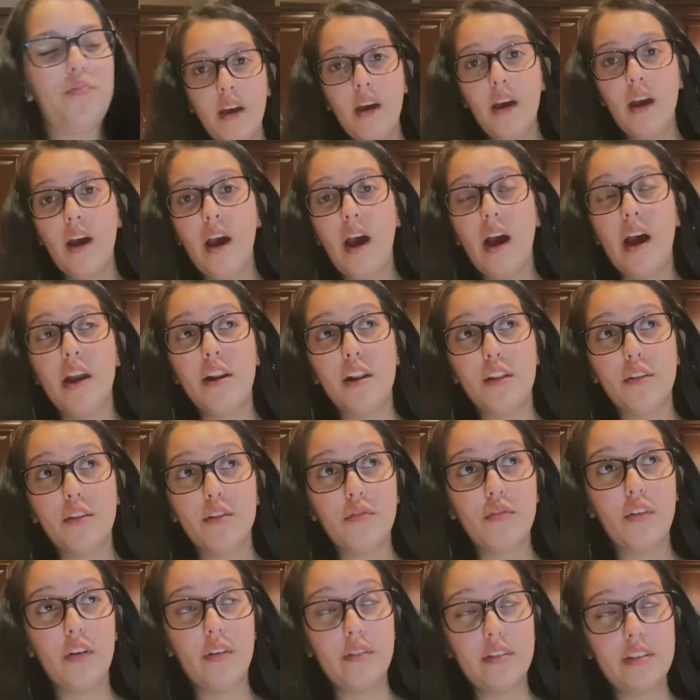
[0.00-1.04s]
Another
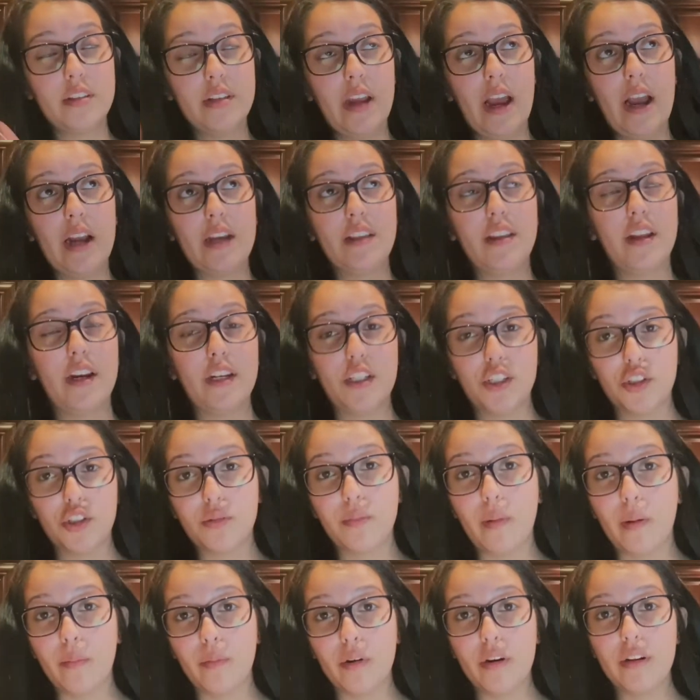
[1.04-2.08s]
snack that I just
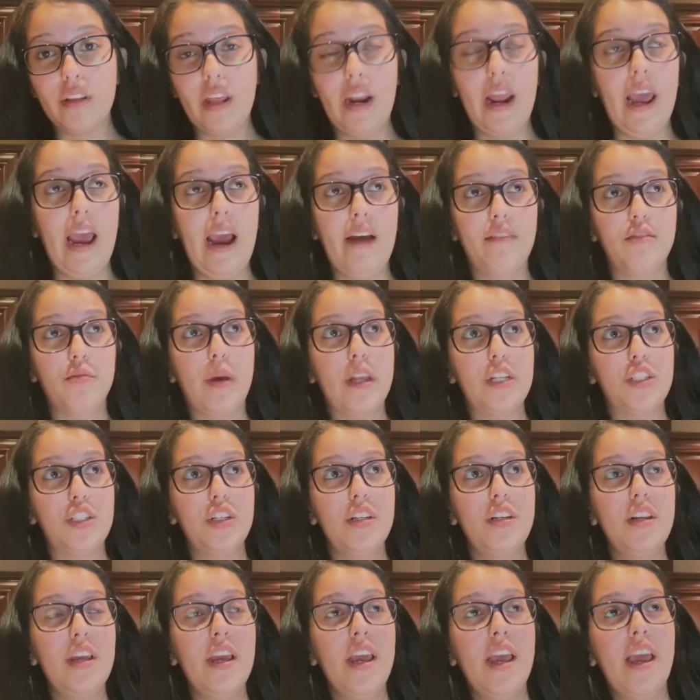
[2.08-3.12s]
remembered that I have to
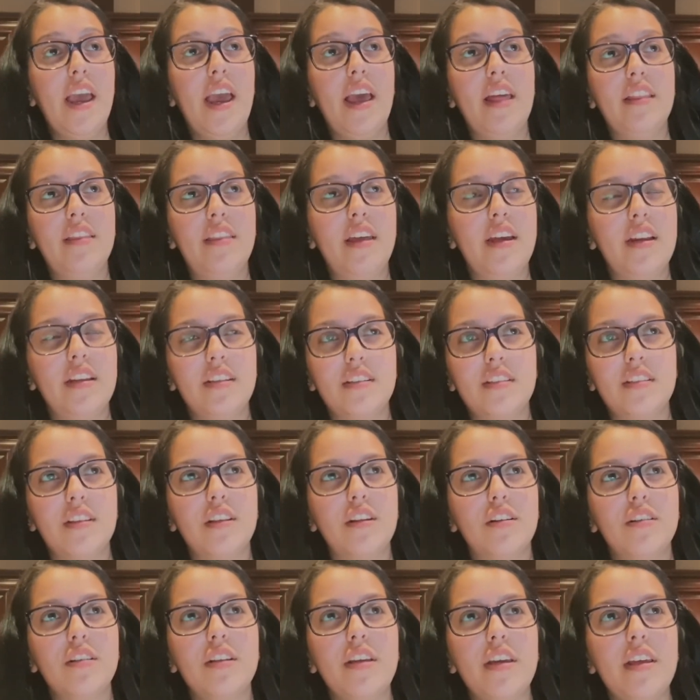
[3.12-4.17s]
mention that is
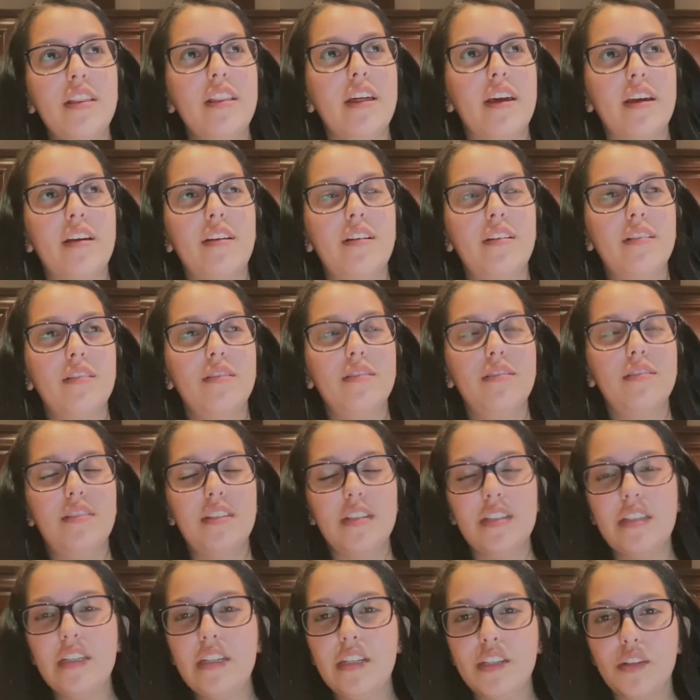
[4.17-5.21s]
literally like
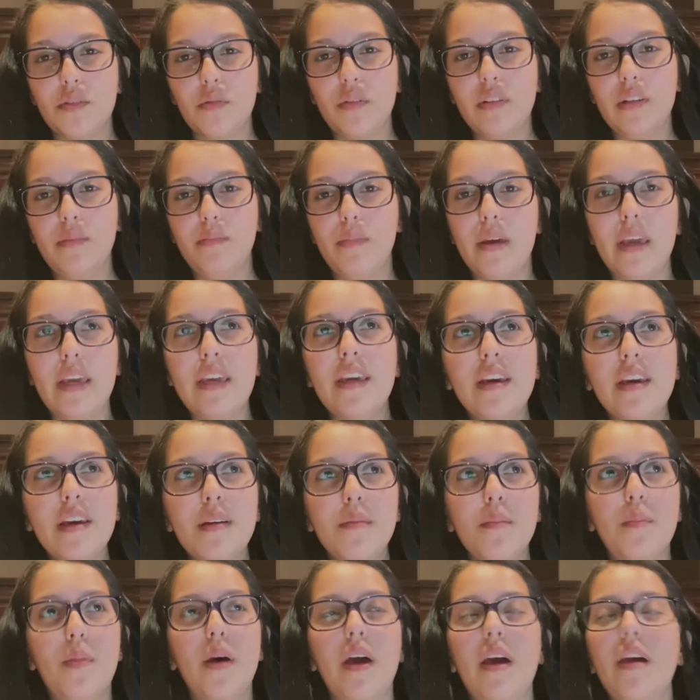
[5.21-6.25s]
Disney doesn't really make
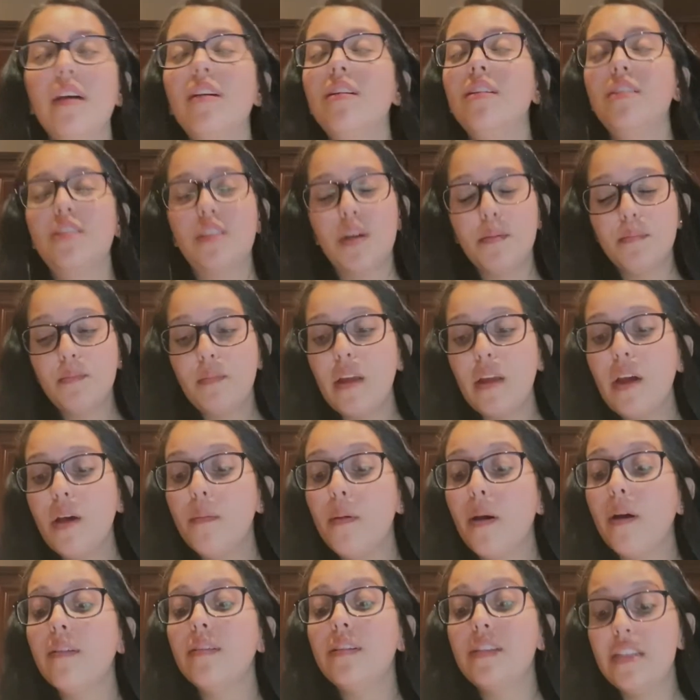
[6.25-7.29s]
it, but something
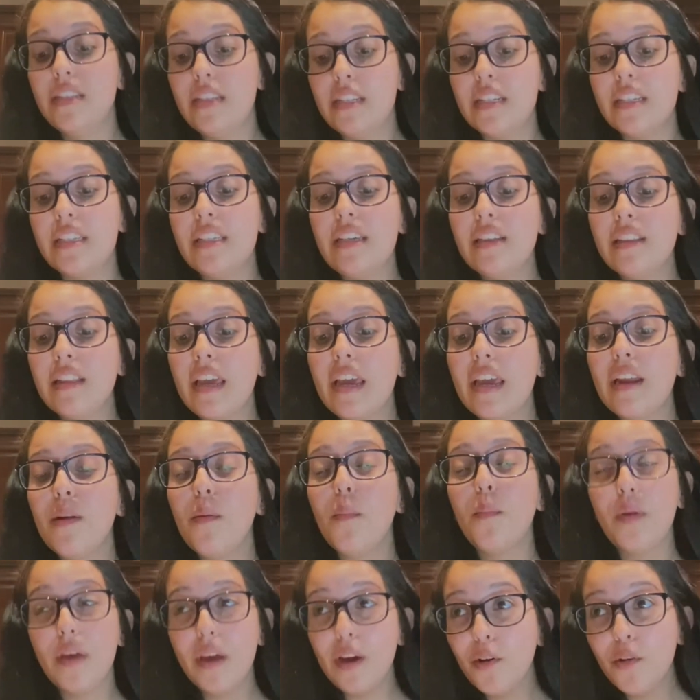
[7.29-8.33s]
about the Disneyland
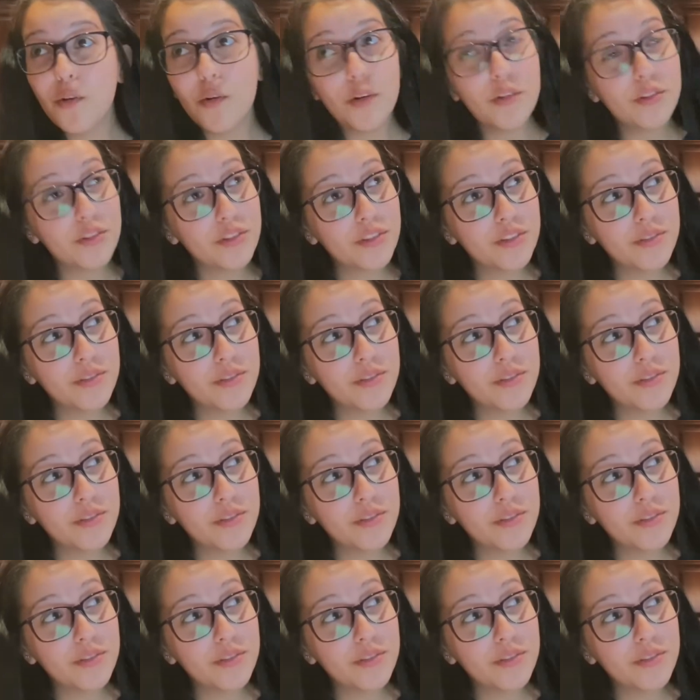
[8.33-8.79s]
pickles.